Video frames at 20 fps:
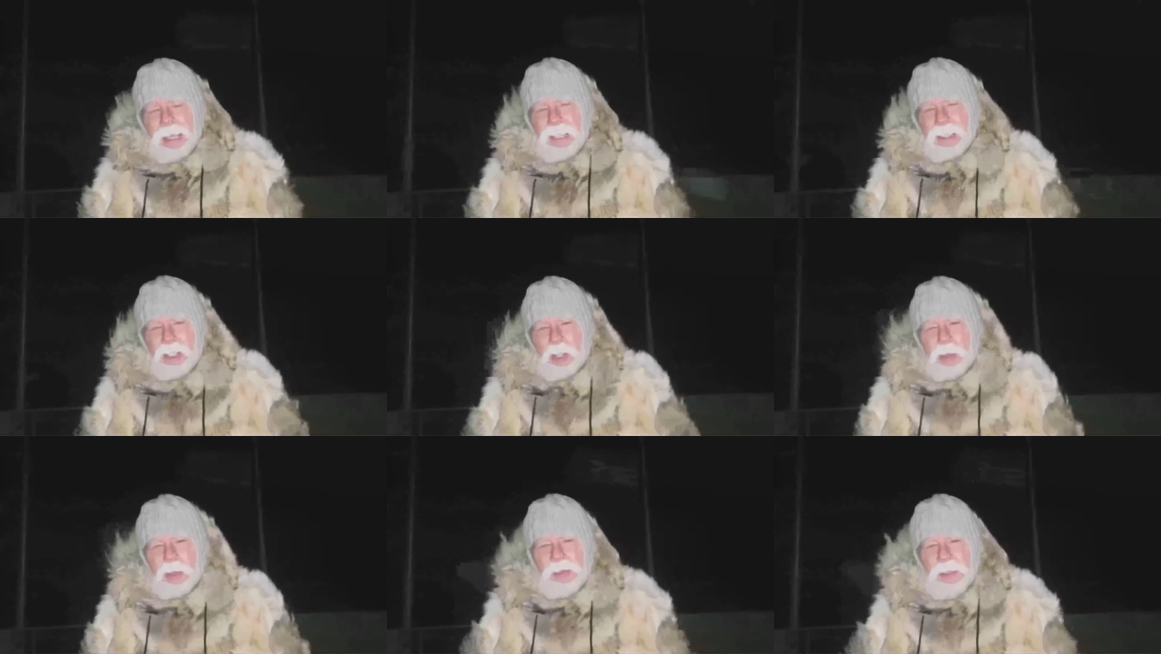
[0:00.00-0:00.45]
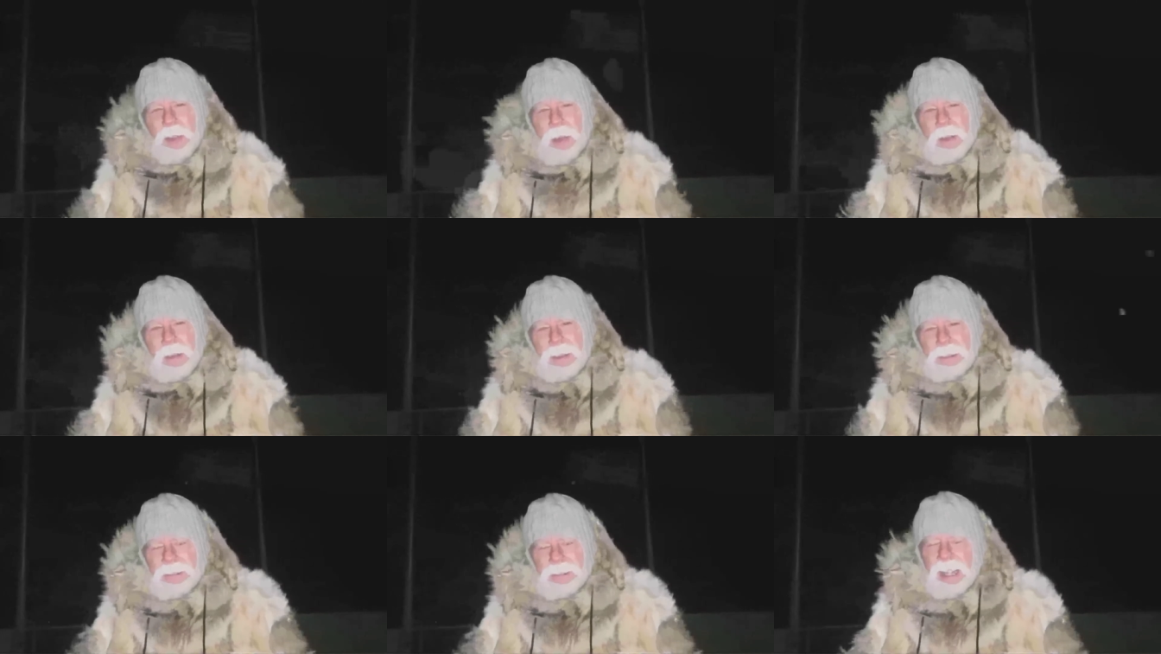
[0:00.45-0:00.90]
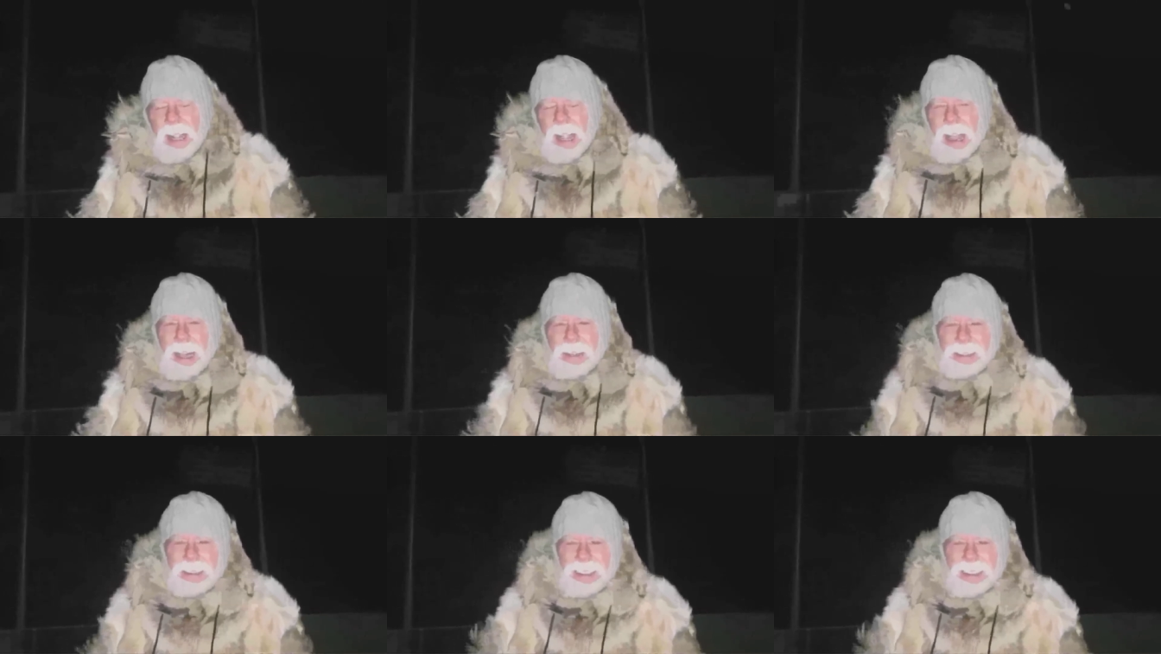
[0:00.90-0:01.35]
82 Fahrenheit.
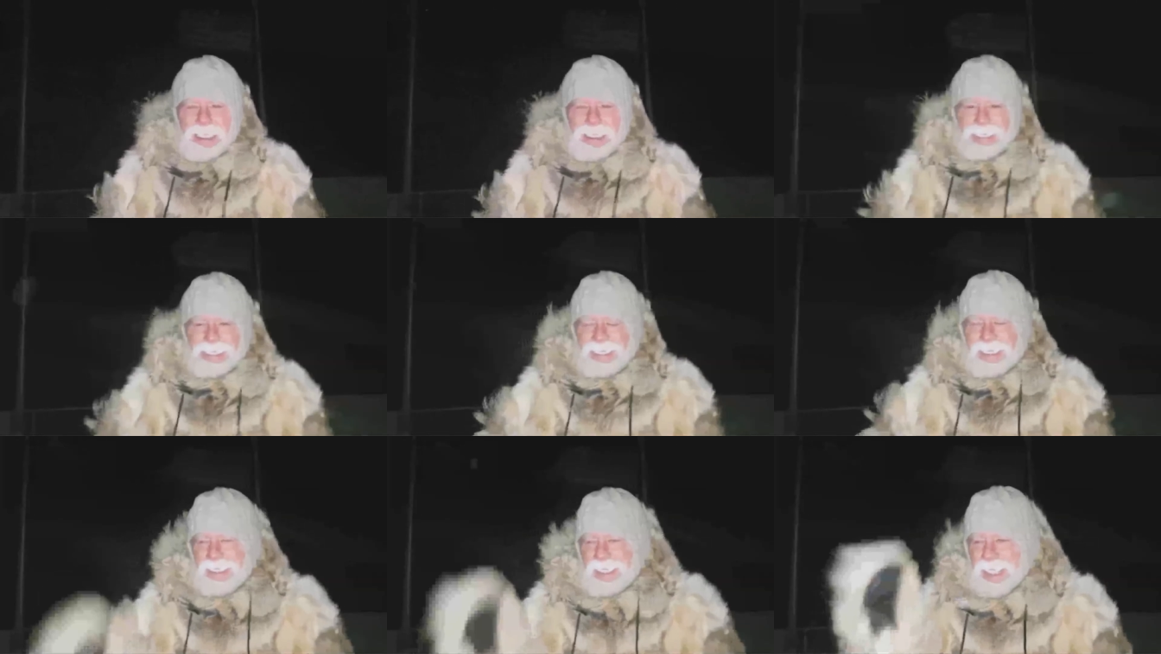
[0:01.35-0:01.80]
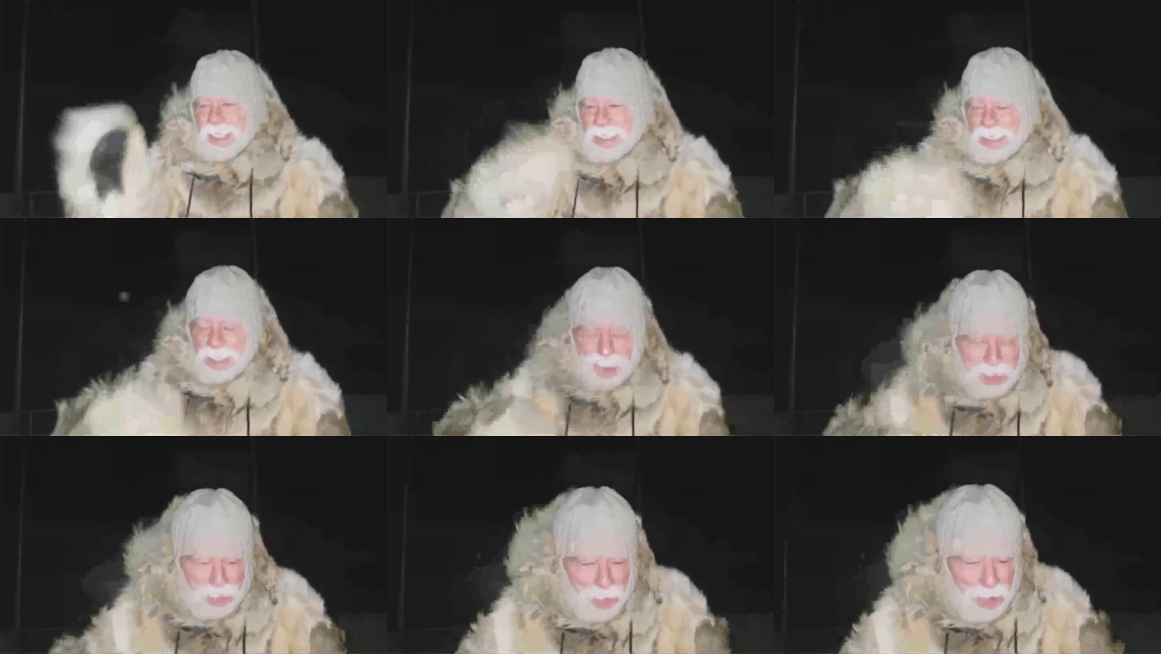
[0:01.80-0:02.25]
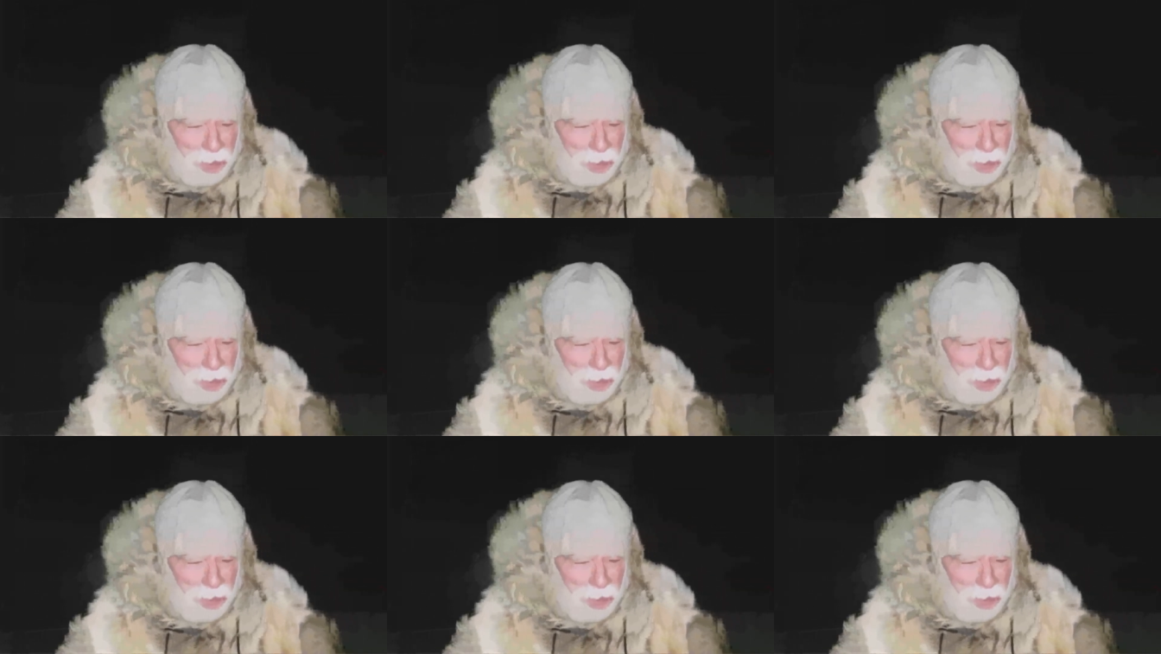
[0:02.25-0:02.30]
Yeah, yeah. Okay, let's